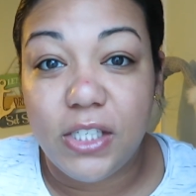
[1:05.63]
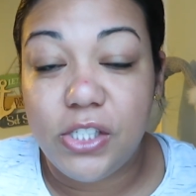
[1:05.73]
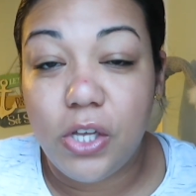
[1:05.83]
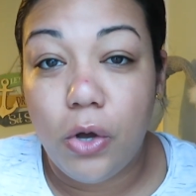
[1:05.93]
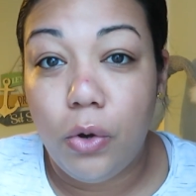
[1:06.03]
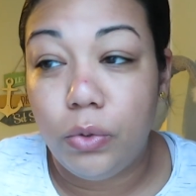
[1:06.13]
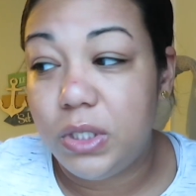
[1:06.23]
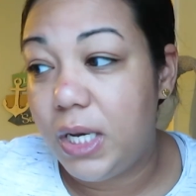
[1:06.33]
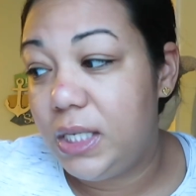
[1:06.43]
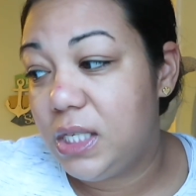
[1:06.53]
So
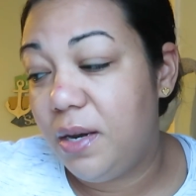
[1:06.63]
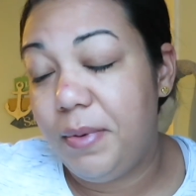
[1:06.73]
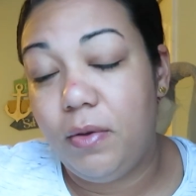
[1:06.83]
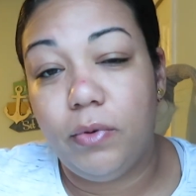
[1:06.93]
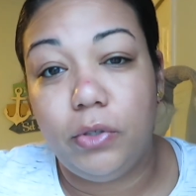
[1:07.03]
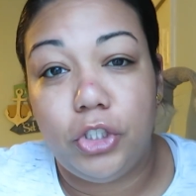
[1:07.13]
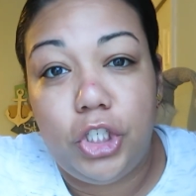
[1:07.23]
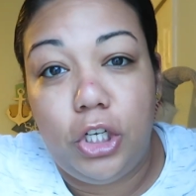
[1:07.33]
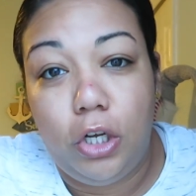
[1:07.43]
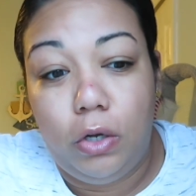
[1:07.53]
today's going to be real
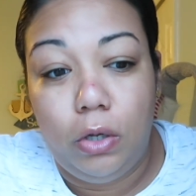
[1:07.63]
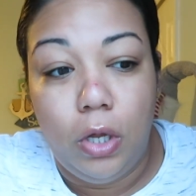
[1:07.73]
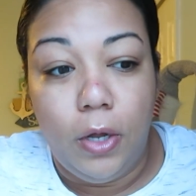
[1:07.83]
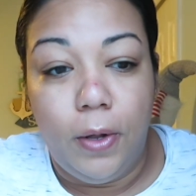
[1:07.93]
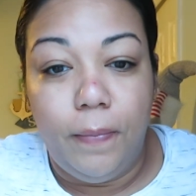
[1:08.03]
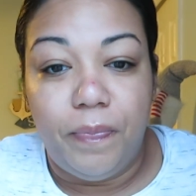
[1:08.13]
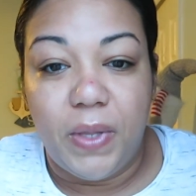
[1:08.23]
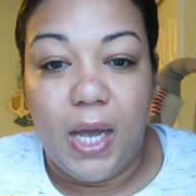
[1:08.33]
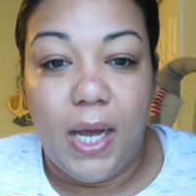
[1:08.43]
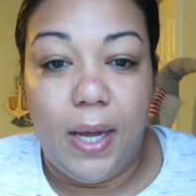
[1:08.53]
chill,
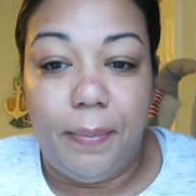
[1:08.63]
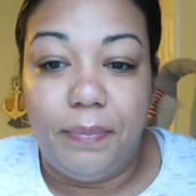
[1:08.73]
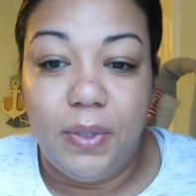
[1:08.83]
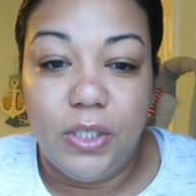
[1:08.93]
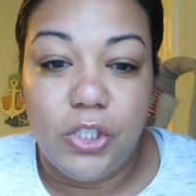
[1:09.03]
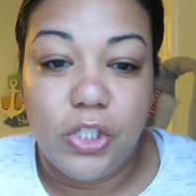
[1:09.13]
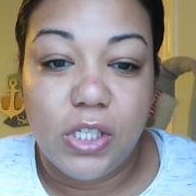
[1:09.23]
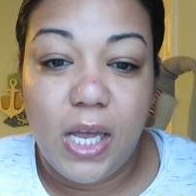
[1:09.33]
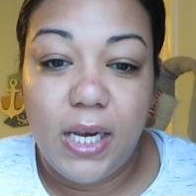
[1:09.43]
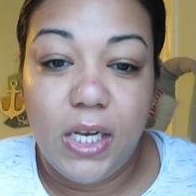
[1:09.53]

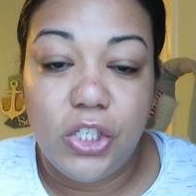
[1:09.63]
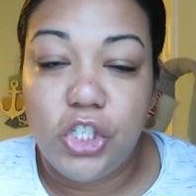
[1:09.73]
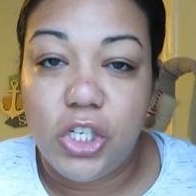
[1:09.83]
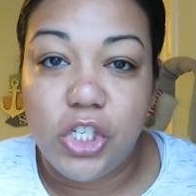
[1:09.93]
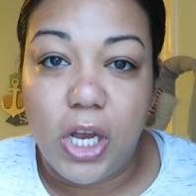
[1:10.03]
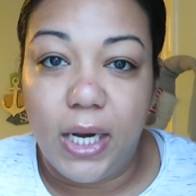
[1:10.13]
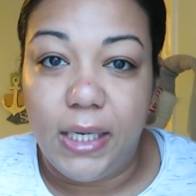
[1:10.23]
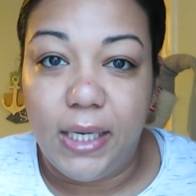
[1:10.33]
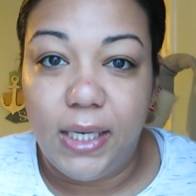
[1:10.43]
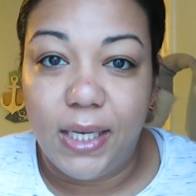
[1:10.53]
just kind of
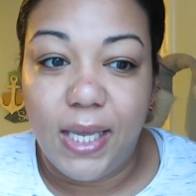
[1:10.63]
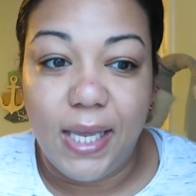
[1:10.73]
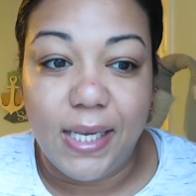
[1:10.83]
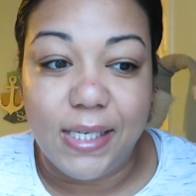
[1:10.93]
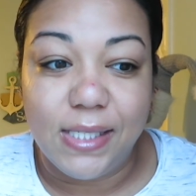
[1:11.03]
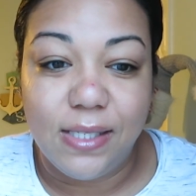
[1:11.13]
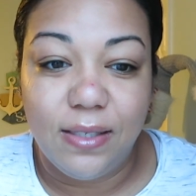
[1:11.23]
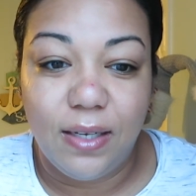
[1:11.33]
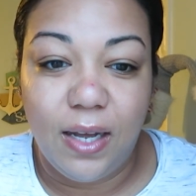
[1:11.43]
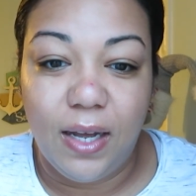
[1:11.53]
chit-chatty and
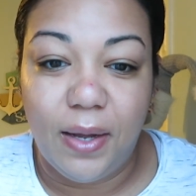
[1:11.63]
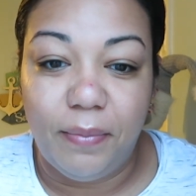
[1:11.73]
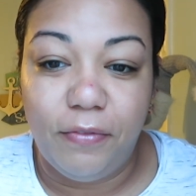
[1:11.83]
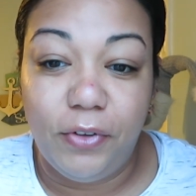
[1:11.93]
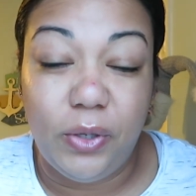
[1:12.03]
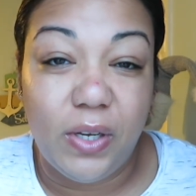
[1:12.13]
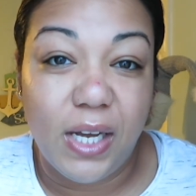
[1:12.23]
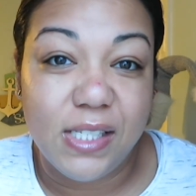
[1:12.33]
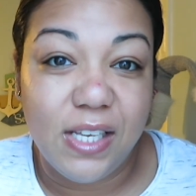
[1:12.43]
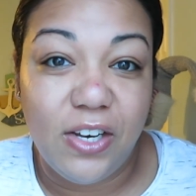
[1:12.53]
fill you
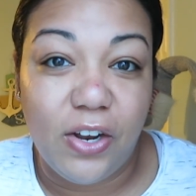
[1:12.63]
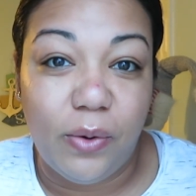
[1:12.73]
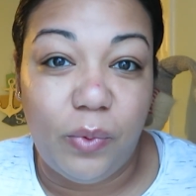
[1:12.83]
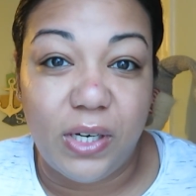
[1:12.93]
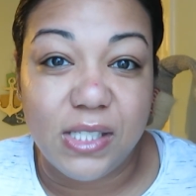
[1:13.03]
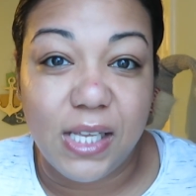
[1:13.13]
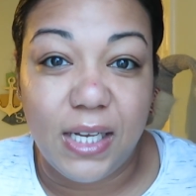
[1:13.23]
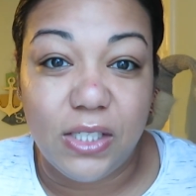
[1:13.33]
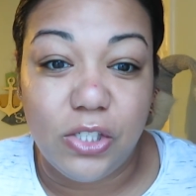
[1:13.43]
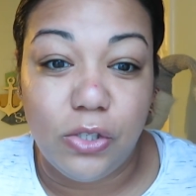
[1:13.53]
guys in on what it's
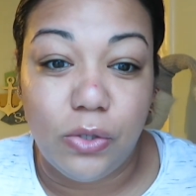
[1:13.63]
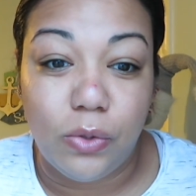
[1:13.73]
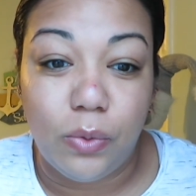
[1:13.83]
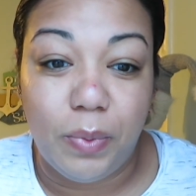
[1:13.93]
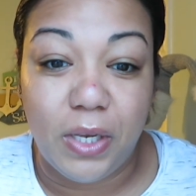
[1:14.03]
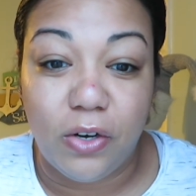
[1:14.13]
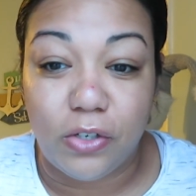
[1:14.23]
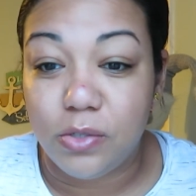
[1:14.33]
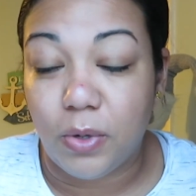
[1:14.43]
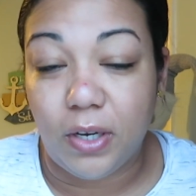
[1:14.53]
like to be a
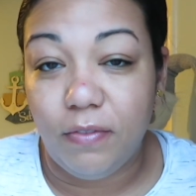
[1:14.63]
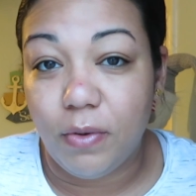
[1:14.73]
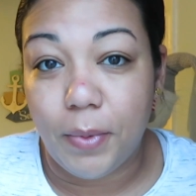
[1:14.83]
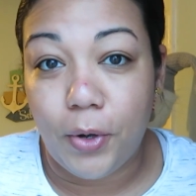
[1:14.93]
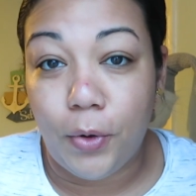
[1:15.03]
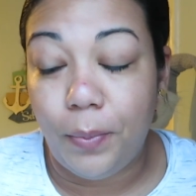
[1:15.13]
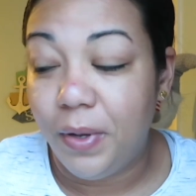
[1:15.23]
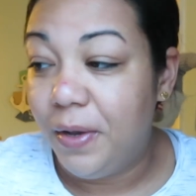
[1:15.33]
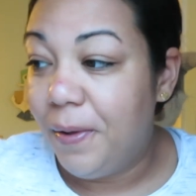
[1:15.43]
nurse working from home